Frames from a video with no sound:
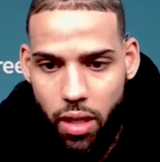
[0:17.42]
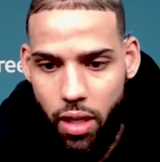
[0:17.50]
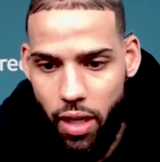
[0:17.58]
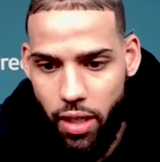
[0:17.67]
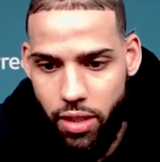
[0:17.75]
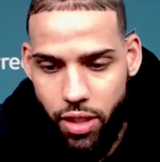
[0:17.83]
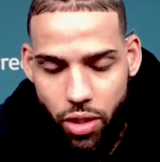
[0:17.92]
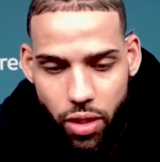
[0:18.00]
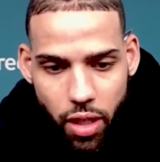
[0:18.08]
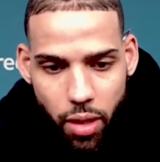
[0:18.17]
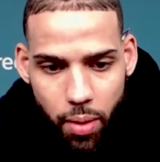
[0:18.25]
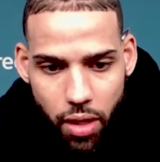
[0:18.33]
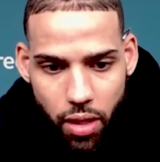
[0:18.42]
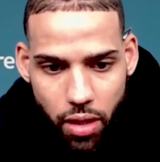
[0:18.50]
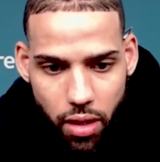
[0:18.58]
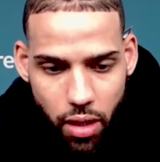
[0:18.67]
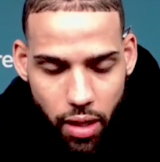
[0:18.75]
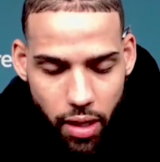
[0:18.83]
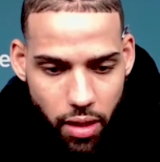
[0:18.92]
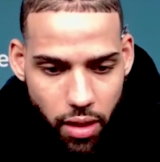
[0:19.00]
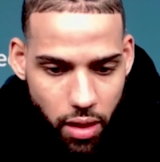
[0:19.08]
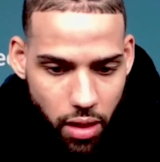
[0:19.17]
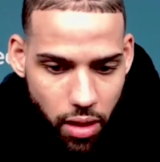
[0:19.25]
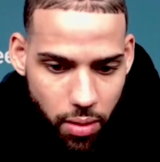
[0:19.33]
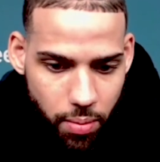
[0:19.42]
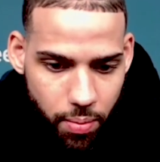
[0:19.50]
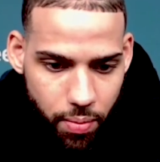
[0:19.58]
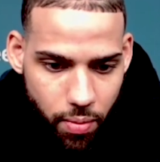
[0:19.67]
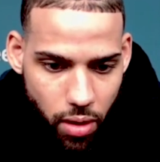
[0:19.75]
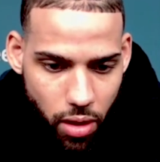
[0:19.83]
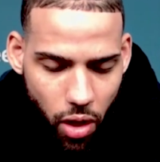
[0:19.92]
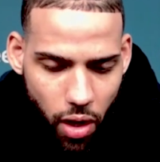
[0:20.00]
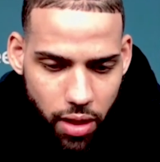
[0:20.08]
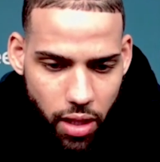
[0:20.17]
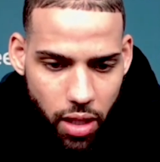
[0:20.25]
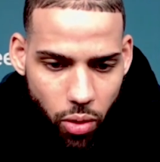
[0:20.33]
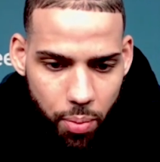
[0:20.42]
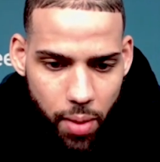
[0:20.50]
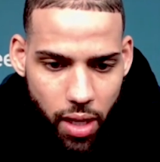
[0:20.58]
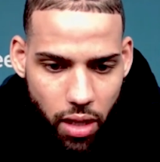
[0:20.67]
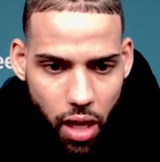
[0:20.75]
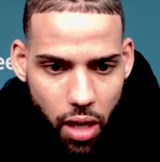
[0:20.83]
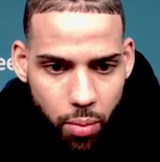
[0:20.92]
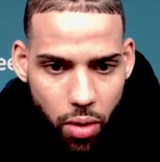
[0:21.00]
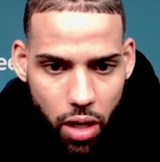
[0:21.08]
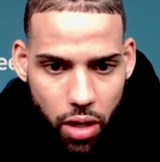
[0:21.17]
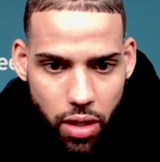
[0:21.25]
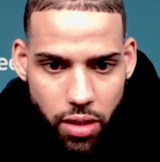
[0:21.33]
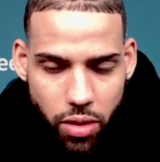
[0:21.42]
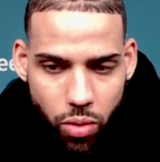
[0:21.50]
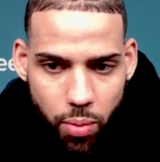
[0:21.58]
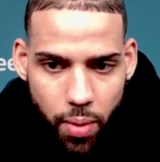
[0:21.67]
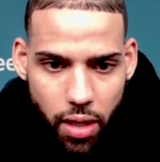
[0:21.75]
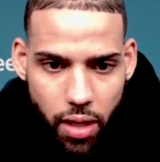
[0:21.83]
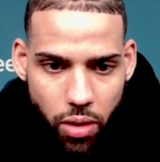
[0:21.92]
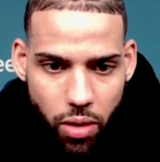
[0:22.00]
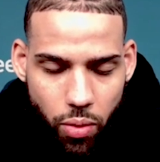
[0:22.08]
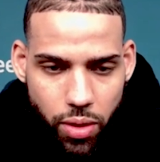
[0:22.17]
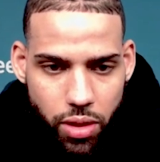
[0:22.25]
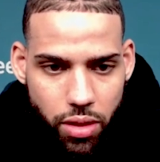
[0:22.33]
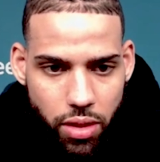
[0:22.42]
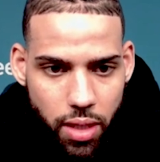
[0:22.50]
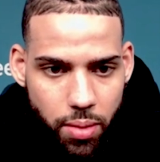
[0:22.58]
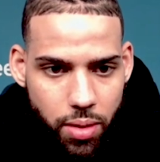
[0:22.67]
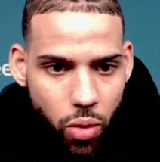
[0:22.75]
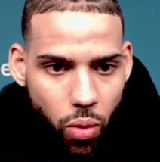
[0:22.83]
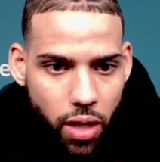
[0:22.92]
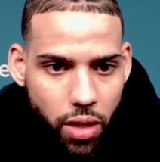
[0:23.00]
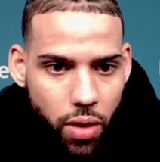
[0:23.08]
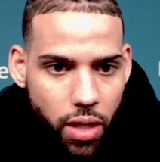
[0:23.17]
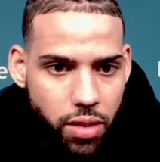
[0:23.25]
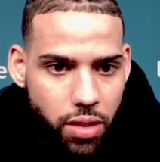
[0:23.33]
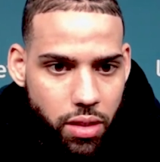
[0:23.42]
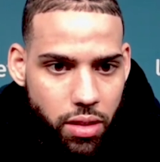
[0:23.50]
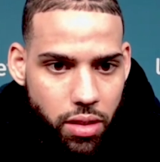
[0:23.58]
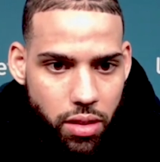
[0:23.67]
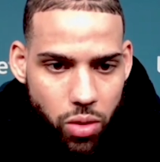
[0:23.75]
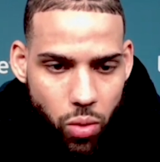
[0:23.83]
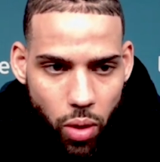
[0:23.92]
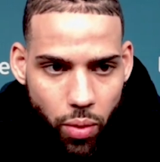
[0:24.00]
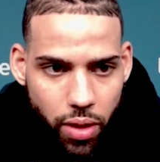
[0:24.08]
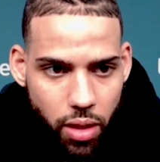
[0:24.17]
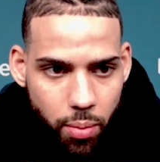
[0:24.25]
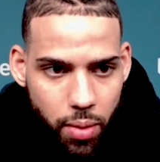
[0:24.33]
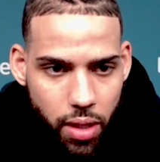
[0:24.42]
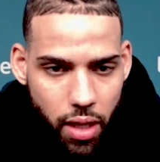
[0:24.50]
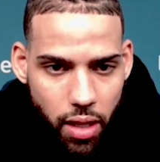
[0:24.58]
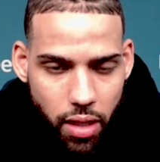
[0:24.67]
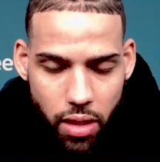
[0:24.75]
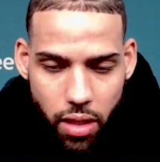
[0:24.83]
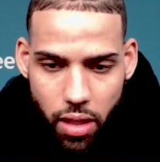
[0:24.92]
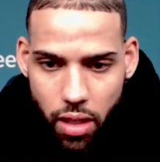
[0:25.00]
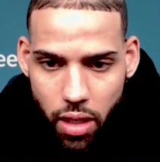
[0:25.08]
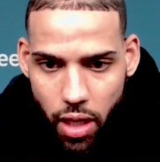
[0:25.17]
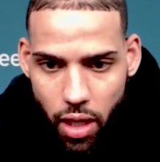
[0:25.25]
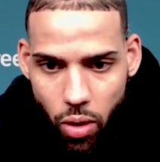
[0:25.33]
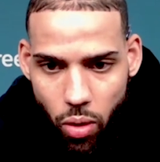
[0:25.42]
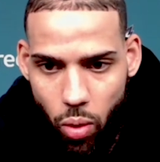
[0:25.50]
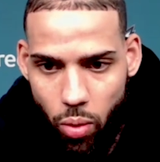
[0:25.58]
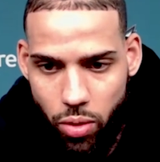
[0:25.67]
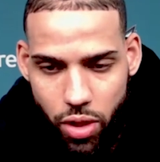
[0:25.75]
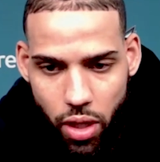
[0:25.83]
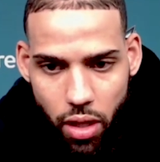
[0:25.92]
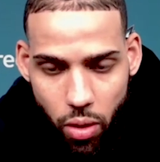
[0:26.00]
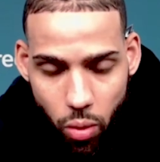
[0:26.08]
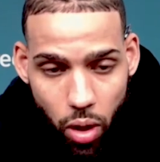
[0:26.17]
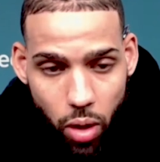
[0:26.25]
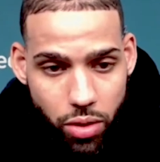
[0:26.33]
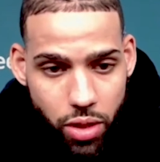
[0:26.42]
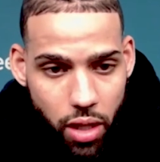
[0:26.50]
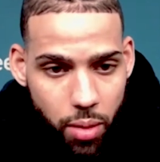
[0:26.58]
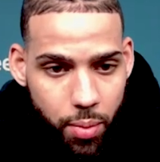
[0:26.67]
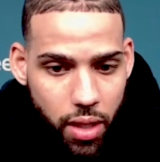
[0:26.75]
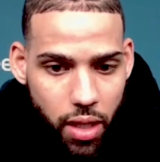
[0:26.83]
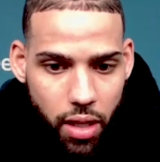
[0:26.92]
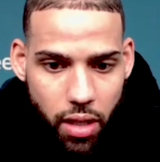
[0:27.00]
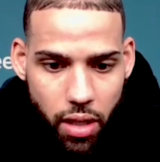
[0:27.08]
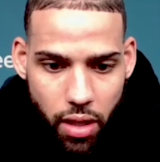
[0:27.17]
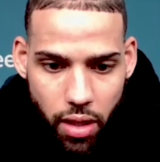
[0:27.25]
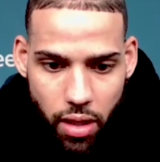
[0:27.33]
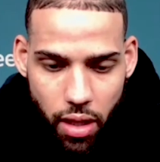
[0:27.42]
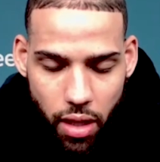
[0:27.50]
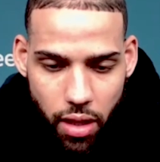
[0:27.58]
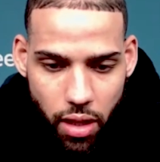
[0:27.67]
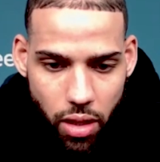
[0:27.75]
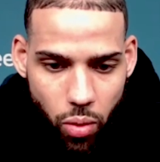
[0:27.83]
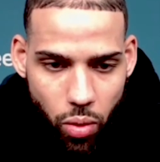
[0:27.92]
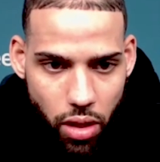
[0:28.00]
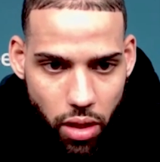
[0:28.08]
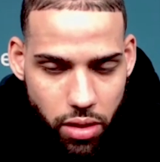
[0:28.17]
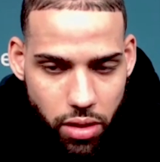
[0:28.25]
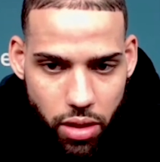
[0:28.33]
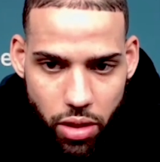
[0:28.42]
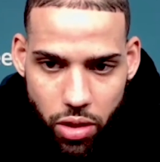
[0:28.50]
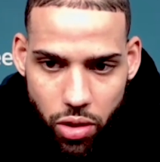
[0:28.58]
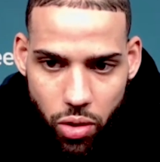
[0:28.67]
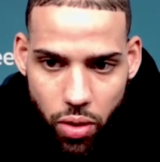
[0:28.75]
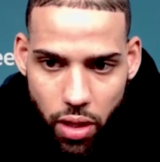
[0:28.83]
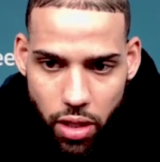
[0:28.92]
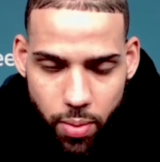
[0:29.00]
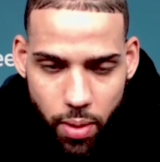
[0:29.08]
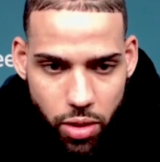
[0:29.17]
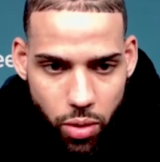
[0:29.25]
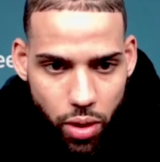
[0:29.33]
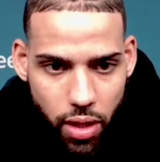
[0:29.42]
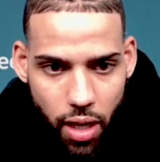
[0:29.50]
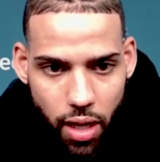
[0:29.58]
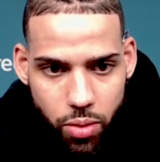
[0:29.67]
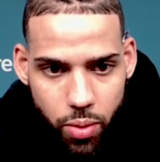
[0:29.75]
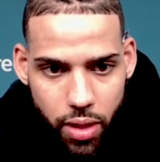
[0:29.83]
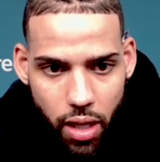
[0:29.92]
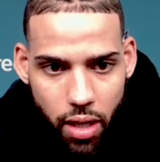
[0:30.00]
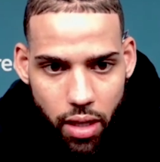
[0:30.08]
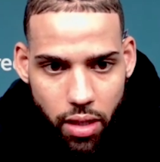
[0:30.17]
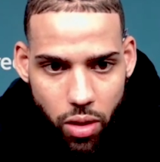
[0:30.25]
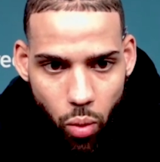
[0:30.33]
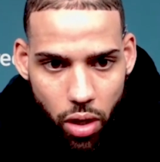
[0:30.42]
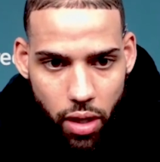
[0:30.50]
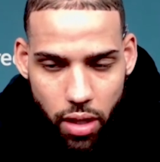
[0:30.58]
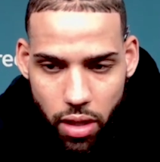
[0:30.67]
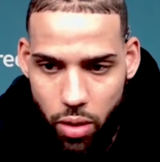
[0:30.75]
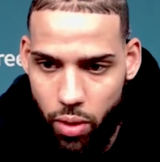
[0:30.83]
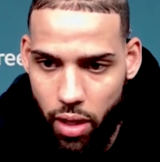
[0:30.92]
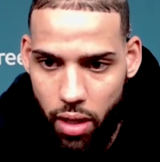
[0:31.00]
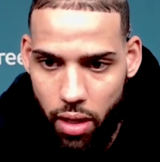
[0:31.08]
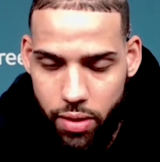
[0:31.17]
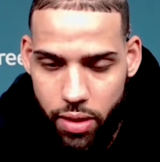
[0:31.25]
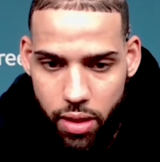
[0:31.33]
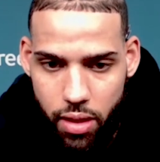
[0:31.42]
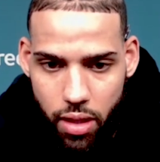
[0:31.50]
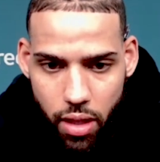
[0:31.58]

and continue to get better. And you know, I think that we made a lot of progress, and we took steps in the right direction to where we need to be at, and what we're trying and where we're trying to be at. And I think that we're going to continue to do that, especially with the guys we got and the work ethic we have here,